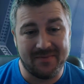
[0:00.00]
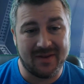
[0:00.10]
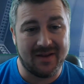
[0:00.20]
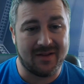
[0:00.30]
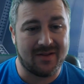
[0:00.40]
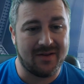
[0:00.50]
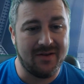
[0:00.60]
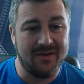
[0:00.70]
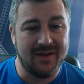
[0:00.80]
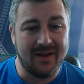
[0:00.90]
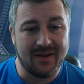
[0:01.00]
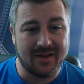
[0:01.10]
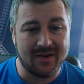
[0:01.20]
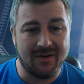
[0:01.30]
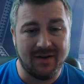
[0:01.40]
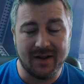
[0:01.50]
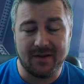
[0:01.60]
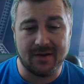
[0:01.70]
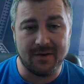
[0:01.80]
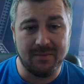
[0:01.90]
It's unique. It's not like you
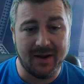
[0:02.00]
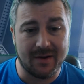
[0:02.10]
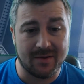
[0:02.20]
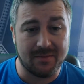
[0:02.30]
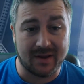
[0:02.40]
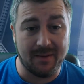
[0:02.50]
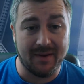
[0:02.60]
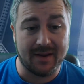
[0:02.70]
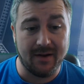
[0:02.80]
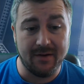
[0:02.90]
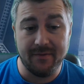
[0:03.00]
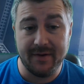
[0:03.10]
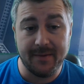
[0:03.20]
can make some gimmick out of it.